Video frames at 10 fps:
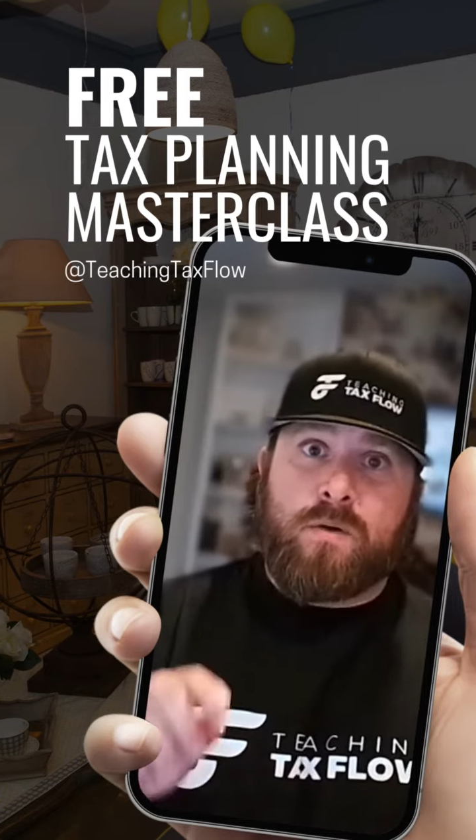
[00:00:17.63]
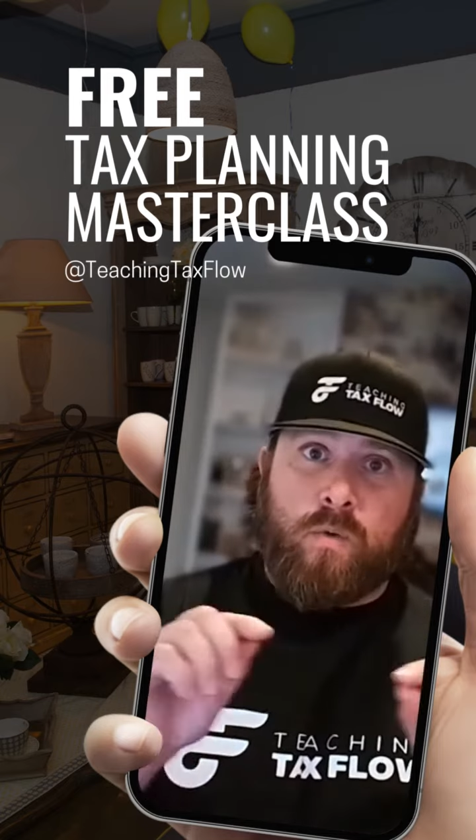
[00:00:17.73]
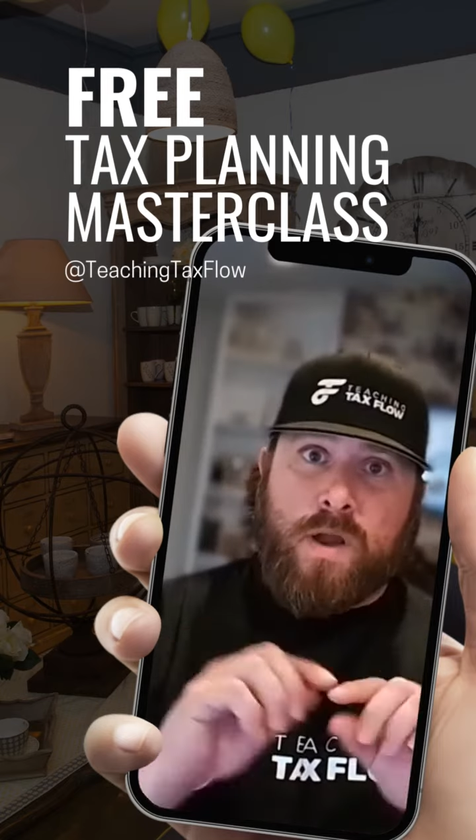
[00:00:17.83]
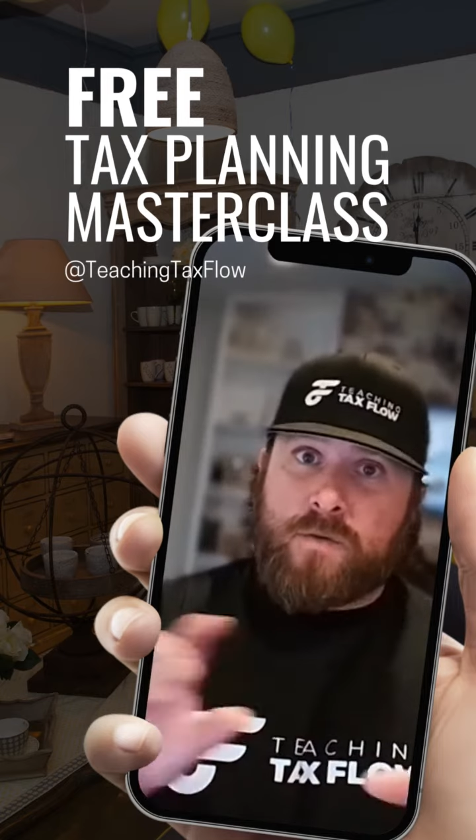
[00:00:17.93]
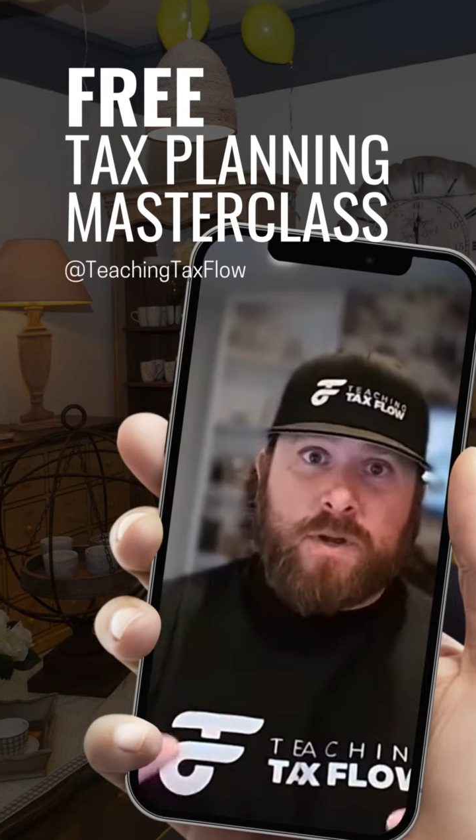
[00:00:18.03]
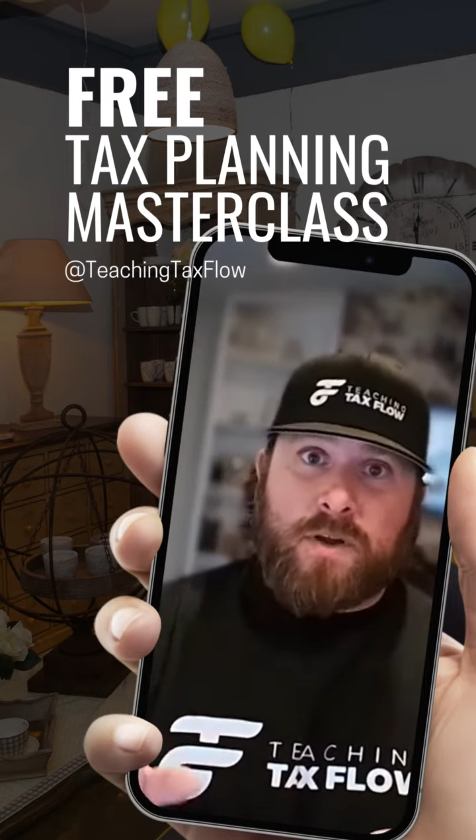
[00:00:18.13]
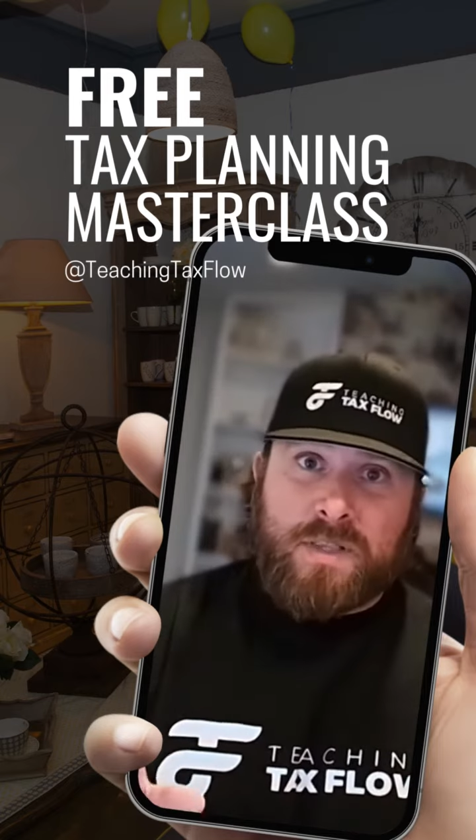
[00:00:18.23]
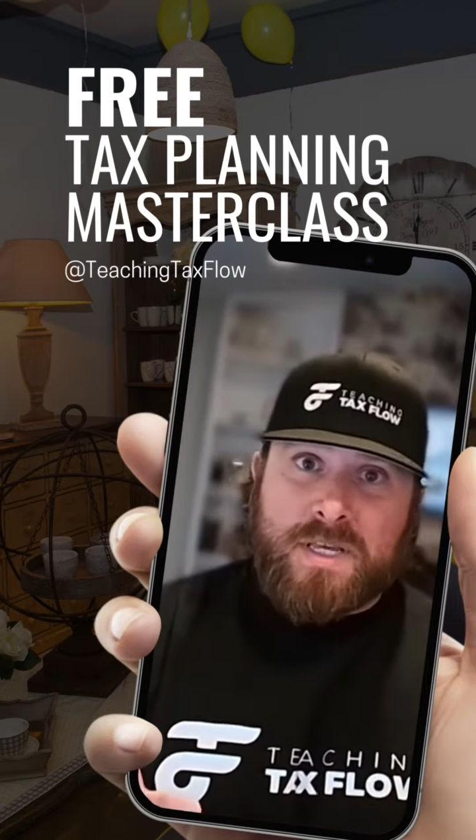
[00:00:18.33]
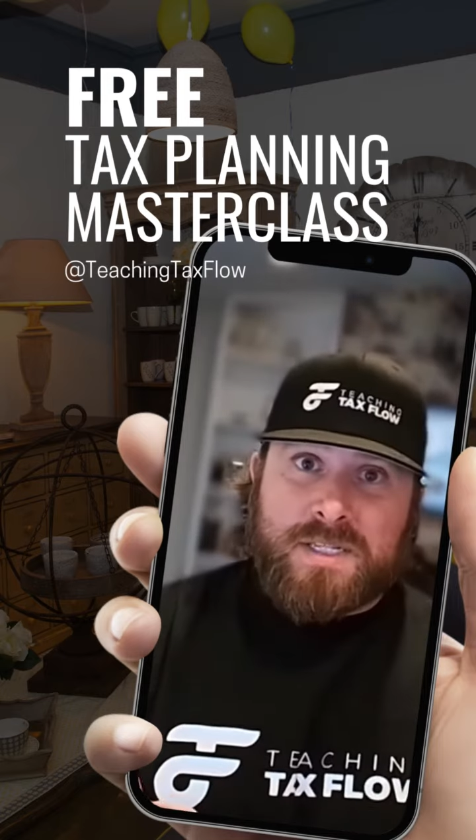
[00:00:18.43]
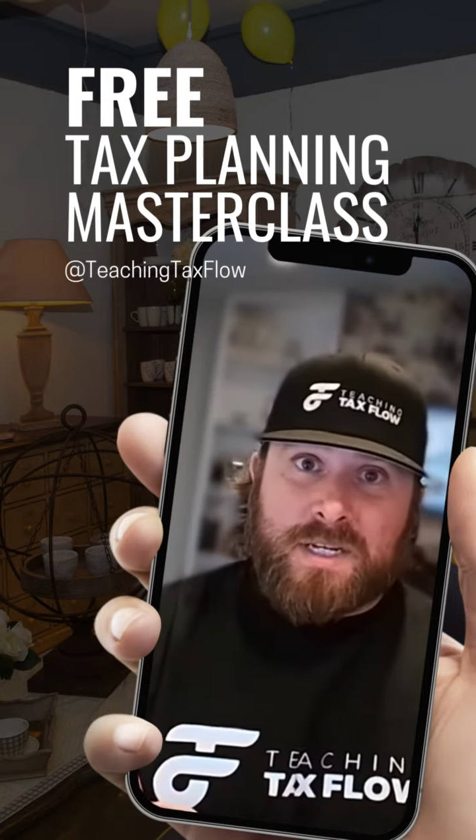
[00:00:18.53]
wherever you're
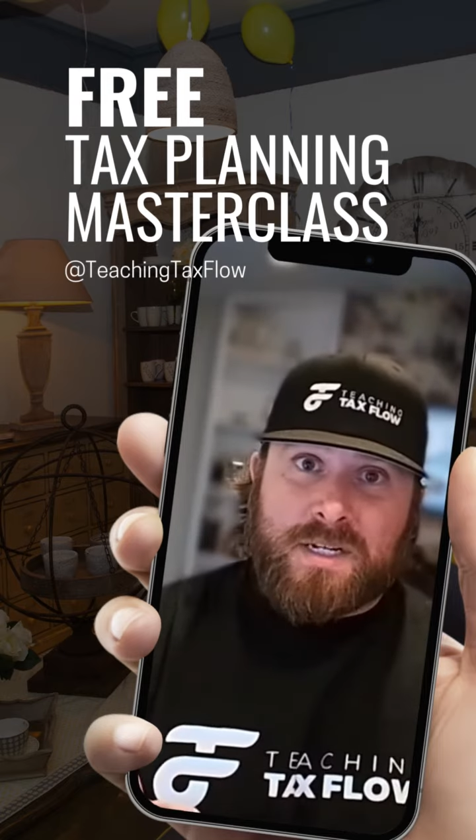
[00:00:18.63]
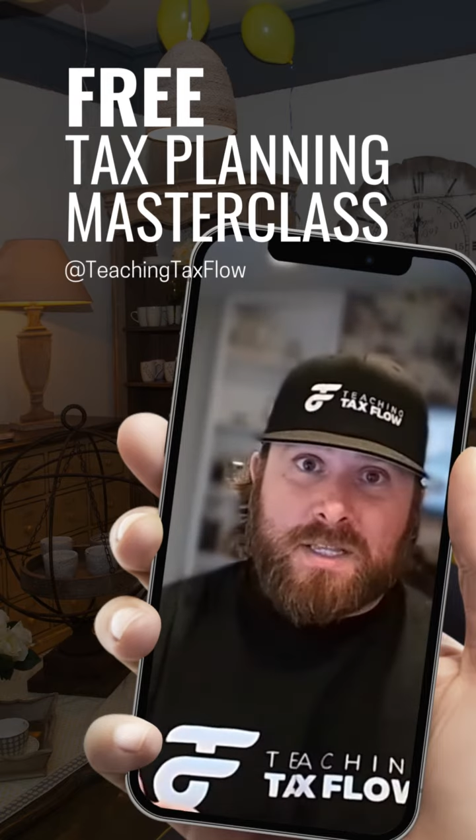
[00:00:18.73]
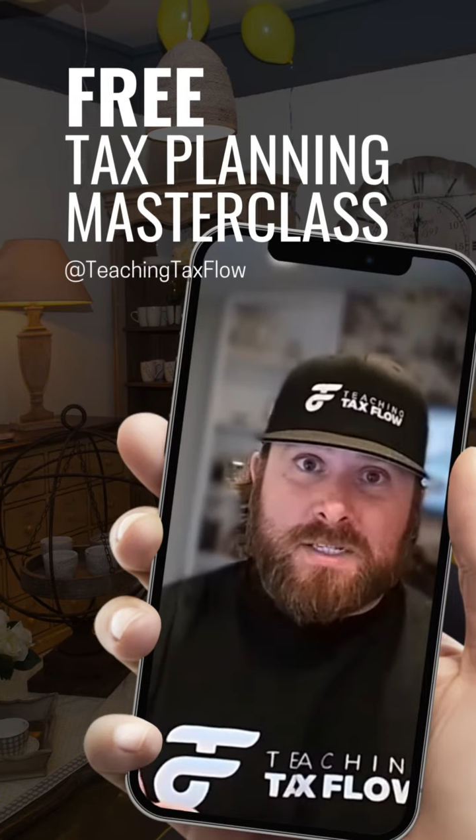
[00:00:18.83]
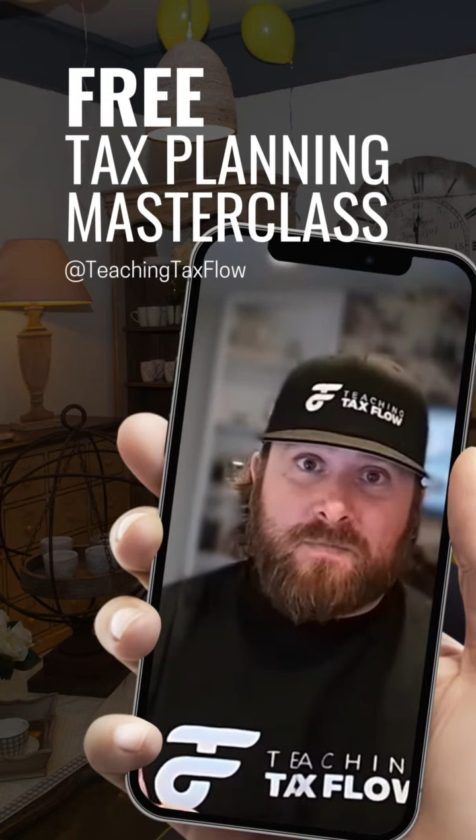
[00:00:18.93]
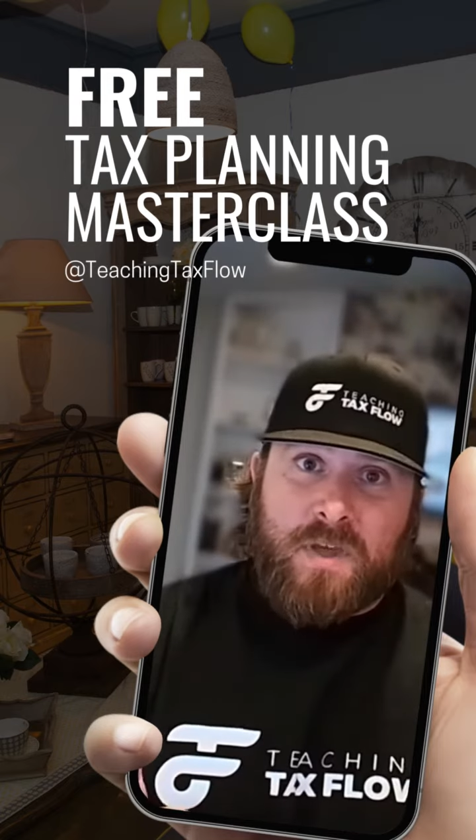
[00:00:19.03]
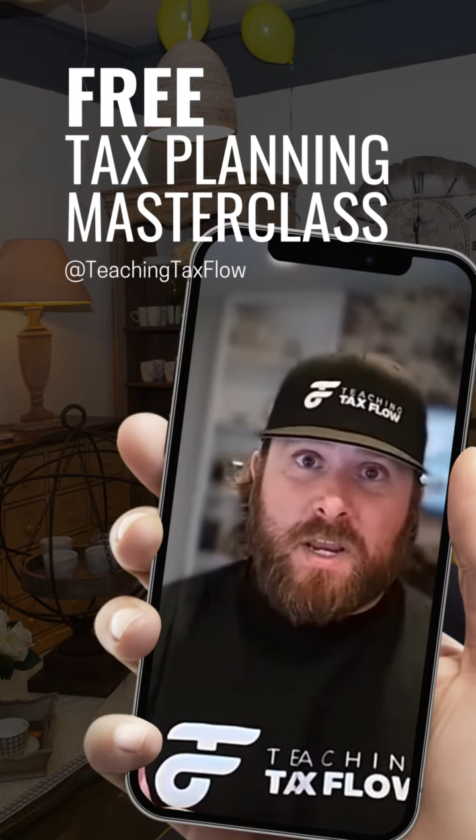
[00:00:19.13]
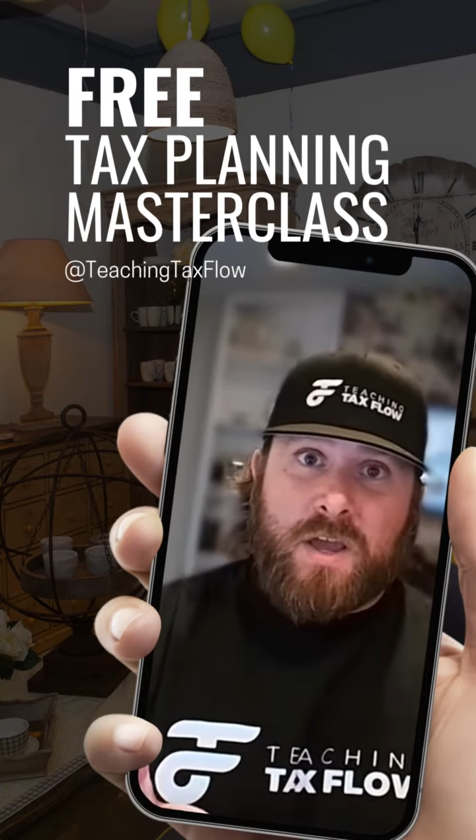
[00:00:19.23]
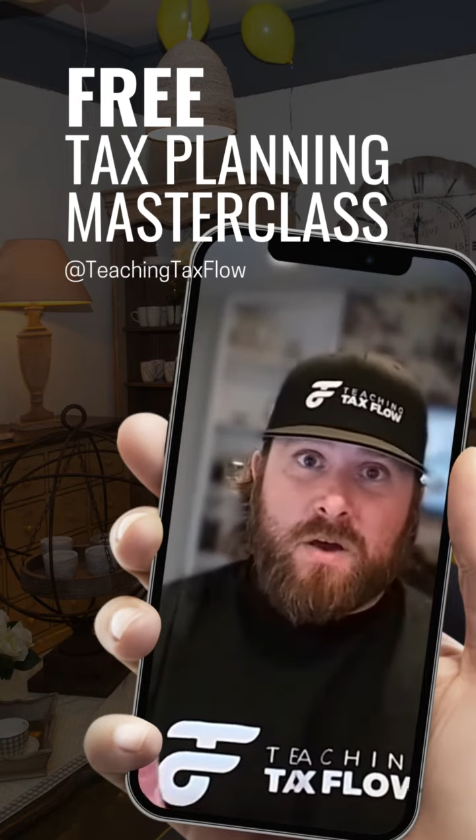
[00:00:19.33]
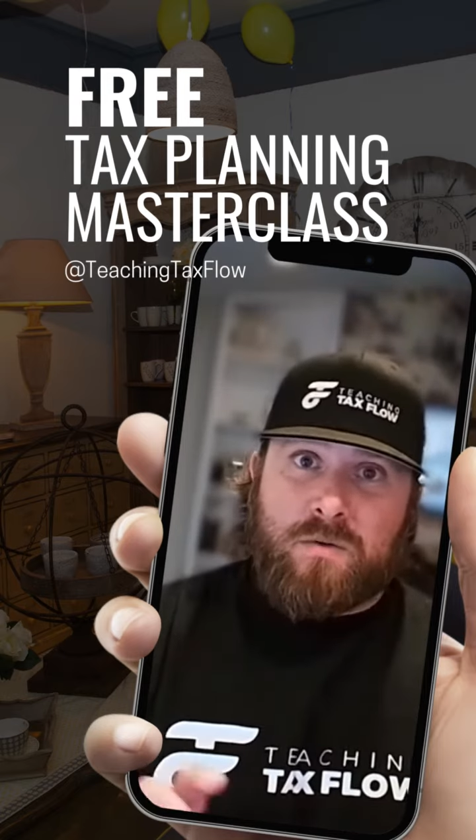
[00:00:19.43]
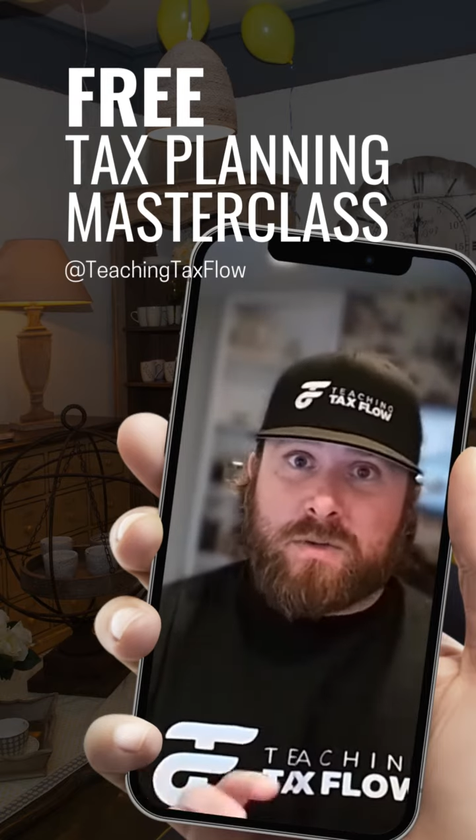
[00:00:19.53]
listening to this video